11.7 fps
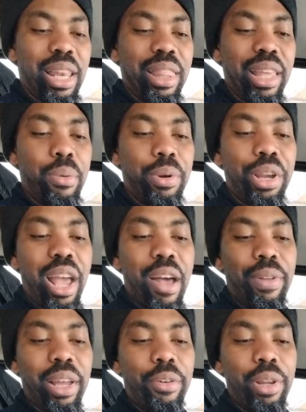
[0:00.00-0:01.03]
that thing where you
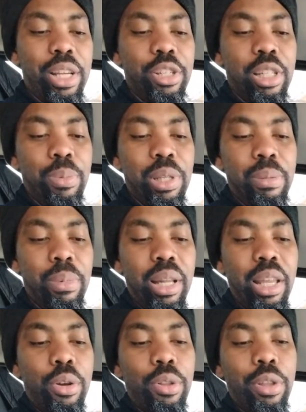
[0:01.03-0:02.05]
have, like, a relationship with
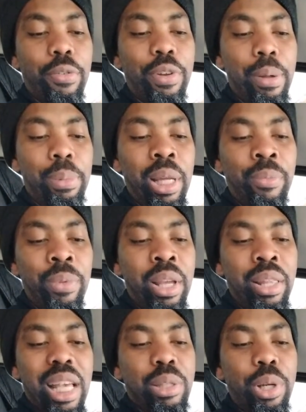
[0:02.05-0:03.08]
somebody, you don't know their family.
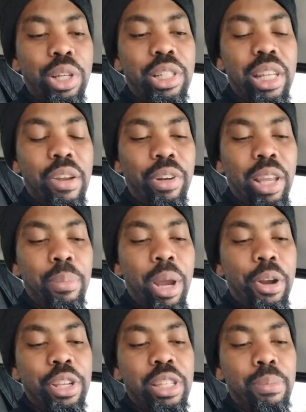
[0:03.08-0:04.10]
That's why you should never get
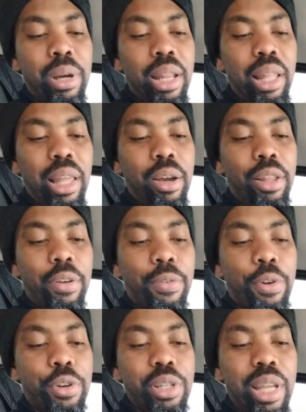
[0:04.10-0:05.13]
married to somebody, like, on the
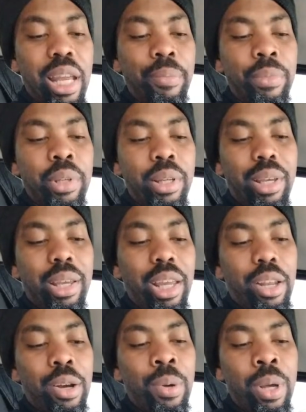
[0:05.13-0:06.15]
first date.
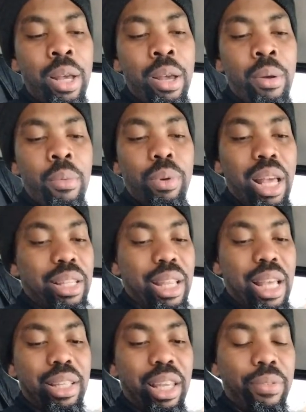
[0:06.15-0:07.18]
you know
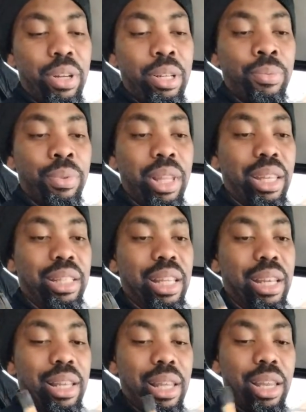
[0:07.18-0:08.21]
that's given. Like they
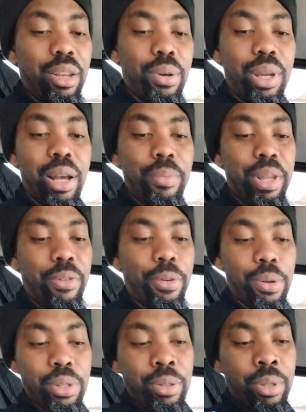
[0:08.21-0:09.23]
said, like, in
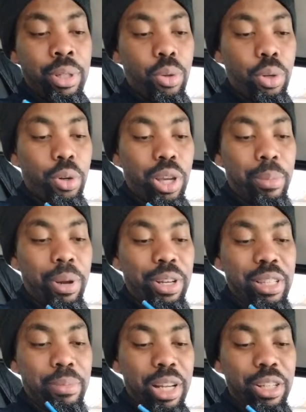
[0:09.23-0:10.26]
Frozen, you don't get married
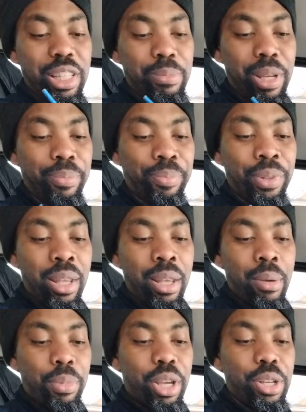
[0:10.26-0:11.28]
to somebody you just met,
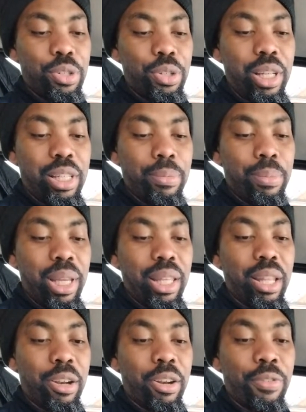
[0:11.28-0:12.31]
because you need to meet
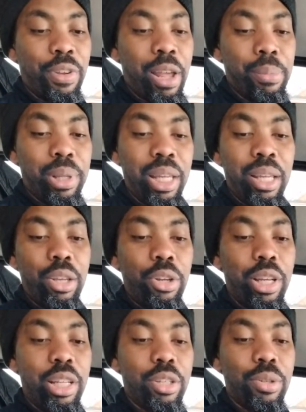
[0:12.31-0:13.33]
their family. You
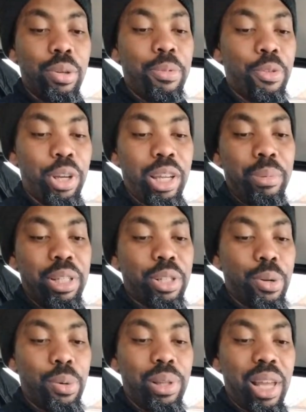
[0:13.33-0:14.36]
need to, before you commit your
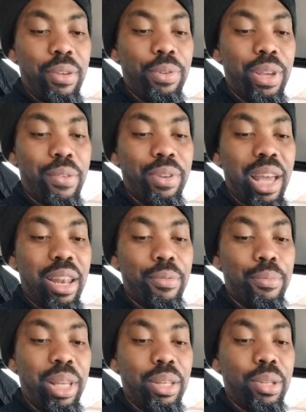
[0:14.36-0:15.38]
whole life, you have to kind
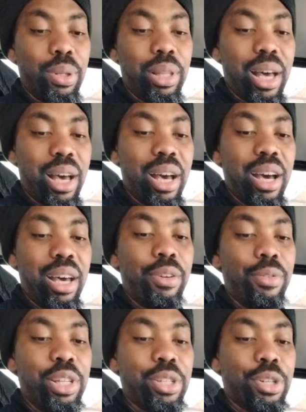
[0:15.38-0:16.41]
of do a lot
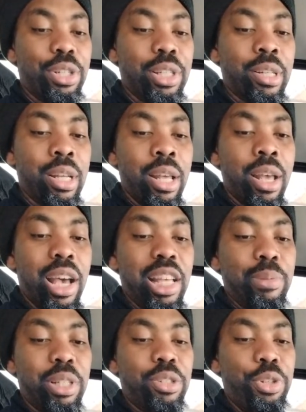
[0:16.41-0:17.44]
of research,
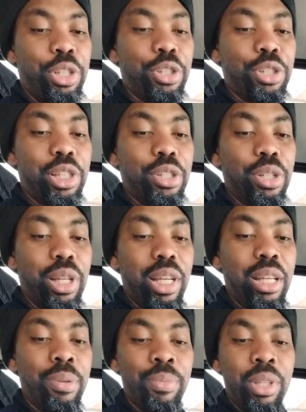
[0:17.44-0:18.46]
as much research as you
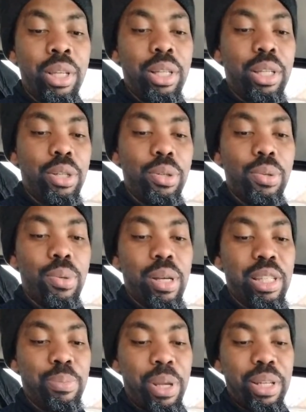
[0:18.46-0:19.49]
need to
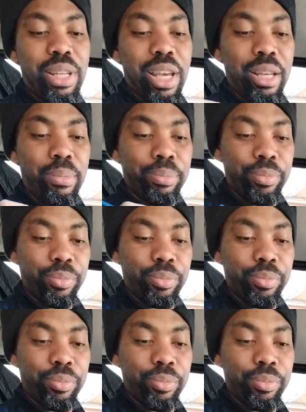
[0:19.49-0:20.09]
spend time,